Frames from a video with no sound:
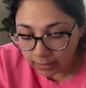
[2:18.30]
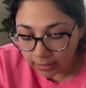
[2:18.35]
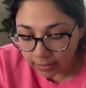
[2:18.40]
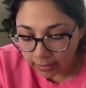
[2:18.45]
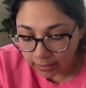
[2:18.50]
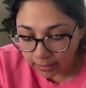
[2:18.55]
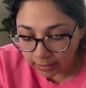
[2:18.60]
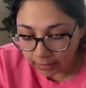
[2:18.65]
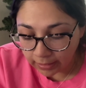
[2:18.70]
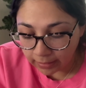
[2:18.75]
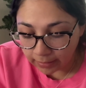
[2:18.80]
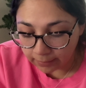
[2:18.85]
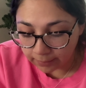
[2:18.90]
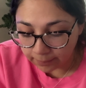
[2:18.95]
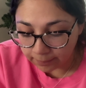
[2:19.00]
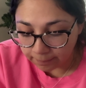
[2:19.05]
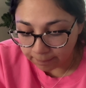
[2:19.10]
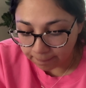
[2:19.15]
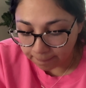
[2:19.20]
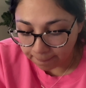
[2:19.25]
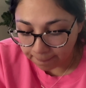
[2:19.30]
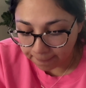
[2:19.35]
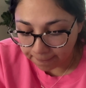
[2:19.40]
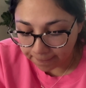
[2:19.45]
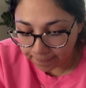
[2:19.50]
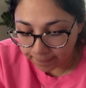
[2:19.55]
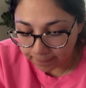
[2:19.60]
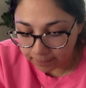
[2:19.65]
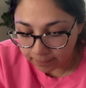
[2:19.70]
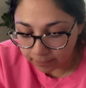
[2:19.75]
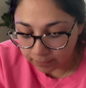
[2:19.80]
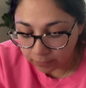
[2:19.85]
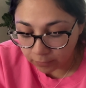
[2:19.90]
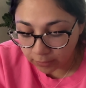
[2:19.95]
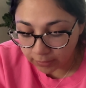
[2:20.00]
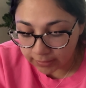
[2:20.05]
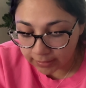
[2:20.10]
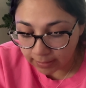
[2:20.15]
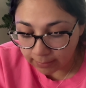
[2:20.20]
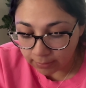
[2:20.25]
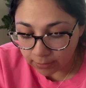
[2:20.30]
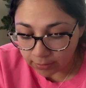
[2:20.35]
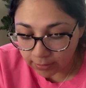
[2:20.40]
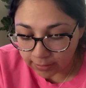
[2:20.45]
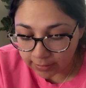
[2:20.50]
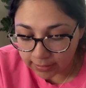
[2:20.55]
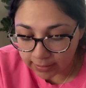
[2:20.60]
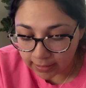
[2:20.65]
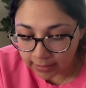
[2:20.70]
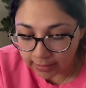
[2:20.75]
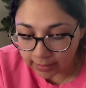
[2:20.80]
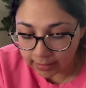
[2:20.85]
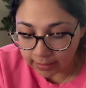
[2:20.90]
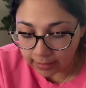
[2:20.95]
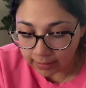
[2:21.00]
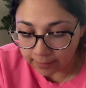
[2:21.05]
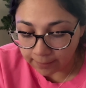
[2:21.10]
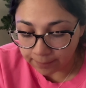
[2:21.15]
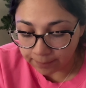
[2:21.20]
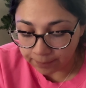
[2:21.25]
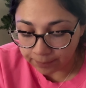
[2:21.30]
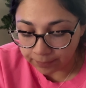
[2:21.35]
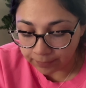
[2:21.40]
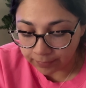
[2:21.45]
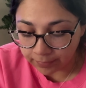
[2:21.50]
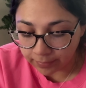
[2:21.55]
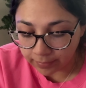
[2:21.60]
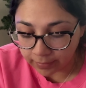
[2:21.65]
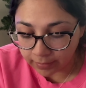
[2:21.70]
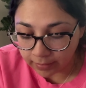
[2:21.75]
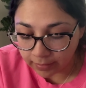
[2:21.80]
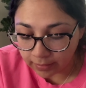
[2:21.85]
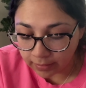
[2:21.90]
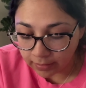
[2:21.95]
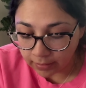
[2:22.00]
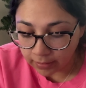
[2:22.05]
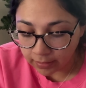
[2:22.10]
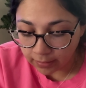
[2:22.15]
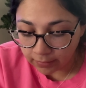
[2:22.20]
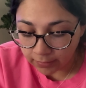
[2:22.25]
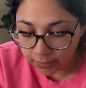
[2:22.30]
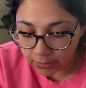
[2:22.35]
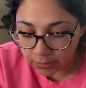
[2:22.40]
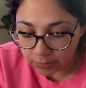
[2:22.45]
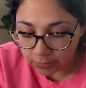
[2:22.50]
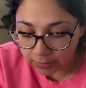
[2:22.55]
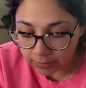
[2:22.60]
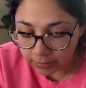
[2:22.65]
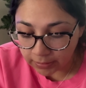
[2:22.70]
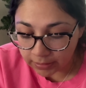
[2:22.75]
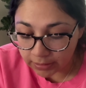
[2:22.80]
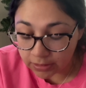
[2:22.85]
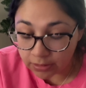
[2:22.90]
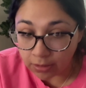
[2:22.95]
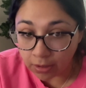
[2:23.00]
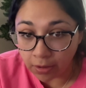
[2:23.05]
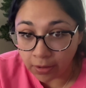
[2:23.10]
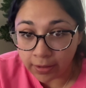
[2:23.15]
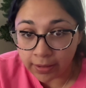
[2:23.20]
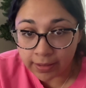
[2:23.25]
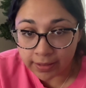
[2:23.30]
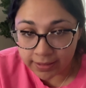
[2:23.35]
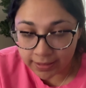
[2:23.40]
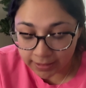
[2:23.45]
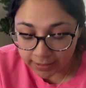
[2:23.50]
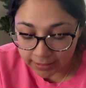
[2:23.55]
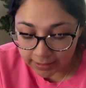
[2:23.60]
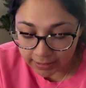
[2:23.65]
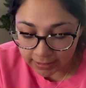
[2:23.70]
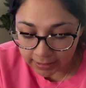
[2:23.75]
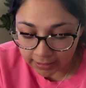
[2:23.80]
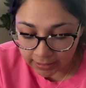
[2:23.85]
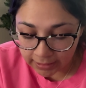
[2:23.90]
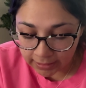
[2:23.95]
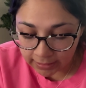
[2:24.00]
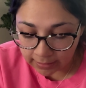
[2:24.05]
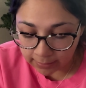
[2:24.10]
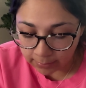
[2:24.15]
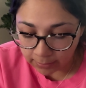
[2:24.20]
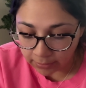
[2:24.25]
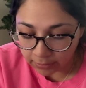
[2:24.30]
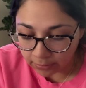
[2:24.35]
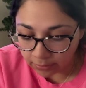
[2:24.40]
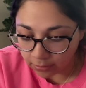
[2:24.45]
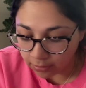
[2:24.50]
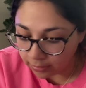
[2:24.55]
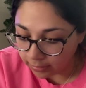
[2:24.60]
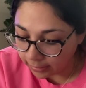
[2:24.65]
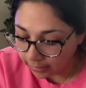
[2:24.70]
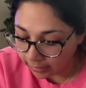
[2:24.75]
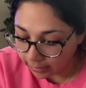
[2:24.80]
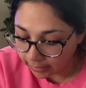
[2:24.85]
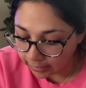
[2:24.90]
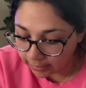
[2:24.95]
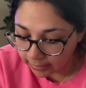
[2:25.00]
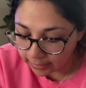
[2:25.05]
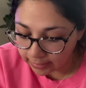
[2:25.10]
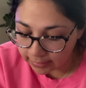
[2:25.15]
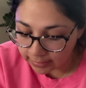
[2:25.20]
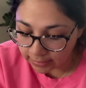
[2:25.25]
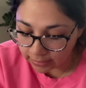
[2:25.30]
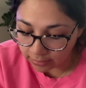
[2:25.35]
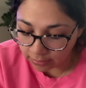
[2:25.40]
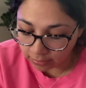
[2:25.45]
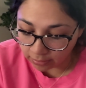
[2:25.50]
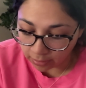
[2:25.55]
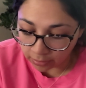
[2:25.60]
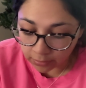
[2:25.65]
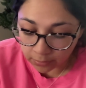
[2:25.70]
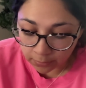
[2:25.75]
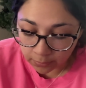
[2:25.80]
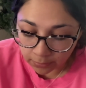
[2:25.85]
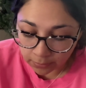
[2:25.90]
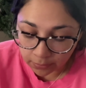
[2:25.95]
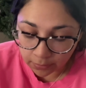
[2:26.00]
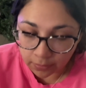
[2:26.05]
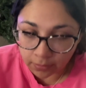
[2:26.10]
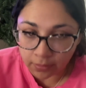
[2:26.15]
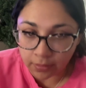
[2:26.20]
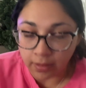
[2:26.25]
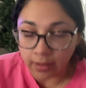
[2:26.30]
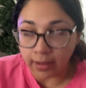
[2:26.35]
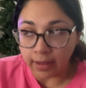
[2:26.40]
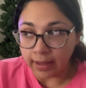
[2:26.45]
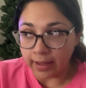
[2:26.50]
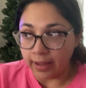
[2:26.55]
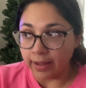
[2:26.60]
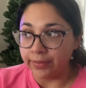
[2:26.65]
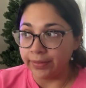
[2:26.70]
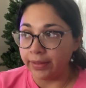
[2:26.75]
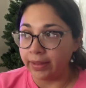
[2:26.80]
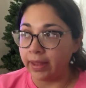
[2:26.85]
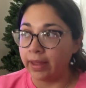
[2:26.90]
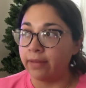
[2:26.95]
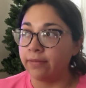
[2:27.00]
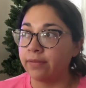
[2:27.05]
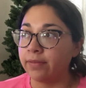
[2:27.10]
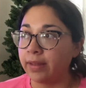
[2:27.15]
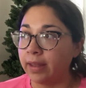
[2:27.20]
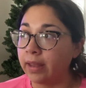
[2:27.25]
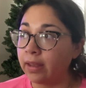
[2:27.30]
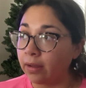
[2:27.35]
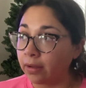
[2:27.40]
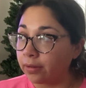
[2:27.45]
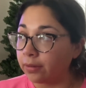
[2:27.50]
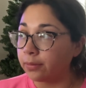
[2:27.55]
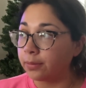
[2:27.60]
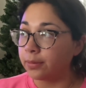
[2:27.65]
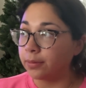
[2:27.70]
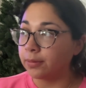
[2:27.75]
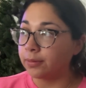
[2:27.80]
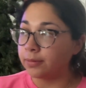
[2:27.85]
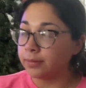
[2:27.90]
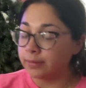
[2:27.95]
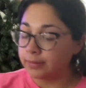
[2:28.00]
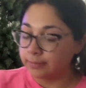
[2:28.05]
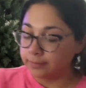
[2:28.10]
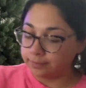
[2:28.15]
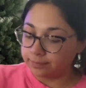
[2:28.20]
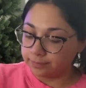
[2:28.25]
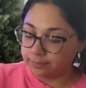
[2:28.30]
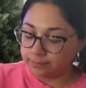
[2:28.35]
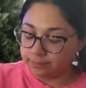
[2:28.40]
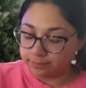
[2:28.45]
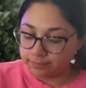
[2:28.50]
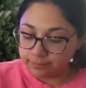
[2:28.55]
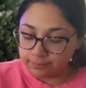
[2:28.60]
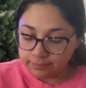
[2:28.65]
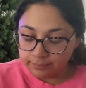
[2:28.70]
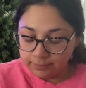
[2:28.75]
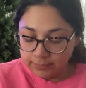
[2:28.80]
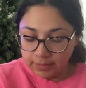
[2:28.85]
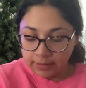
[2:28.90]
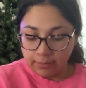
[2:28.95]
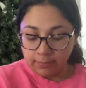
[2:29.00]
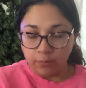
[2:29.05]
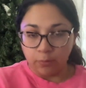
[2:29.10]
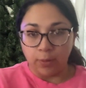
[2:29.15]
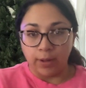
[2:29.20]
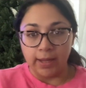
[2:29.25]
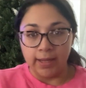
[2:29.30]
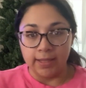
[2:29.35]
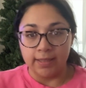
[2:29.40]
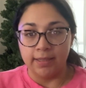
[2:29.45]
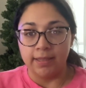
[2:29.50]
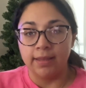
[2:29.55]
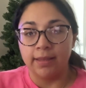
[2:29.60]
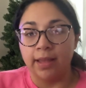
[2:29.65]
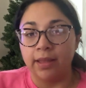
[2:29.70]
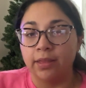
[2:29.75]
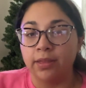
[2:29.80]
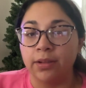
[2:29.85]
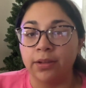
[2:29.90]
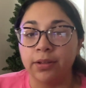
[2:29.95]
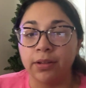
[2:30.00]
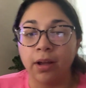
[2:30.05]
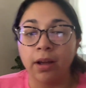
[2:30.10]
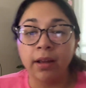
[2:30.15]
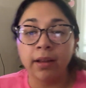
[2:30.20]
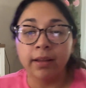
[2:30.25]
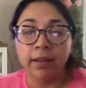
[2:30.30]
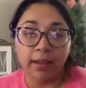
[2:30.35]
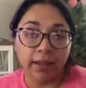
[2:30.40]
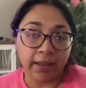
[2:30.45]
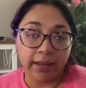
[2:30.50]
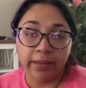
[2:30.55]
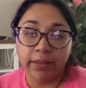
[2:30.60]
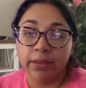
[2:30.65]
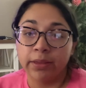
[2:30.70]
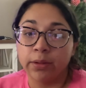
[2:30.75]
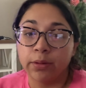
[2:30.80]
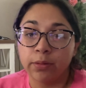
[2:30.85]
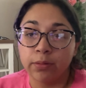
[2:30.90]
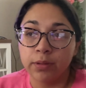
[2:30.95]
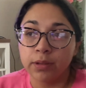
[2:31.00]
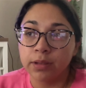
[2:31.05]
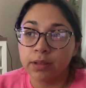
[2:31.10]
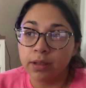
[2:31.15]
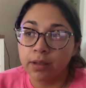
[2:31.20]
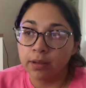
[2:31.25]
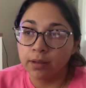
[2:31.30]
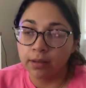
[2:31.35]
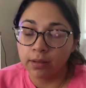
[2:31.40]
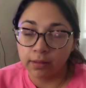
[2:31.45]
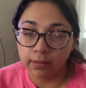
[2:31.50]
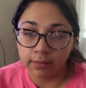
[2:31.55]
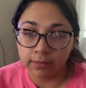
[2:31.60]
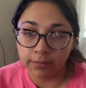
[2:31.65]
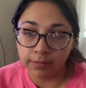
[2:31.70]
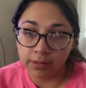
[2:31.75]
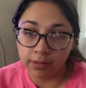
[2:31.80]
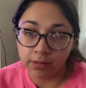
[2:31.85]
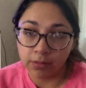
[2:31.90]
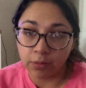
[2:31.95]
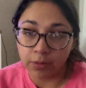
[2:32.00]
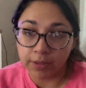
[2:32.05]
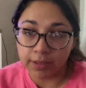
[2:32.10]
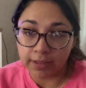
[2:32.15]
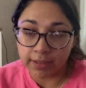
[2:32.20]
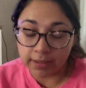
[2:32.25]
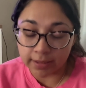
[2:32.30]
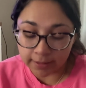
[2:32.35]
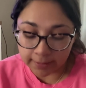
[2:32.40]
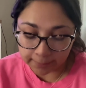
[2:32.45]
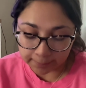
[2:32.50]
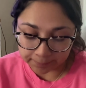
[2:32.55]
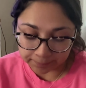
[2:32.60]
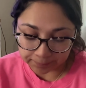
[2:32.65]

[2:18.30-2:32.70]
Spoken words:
Um, for example, you had said if a student is not in CTE but they're all A's and they're honor roll and they have a honor roll, why is it that they're not in those courses?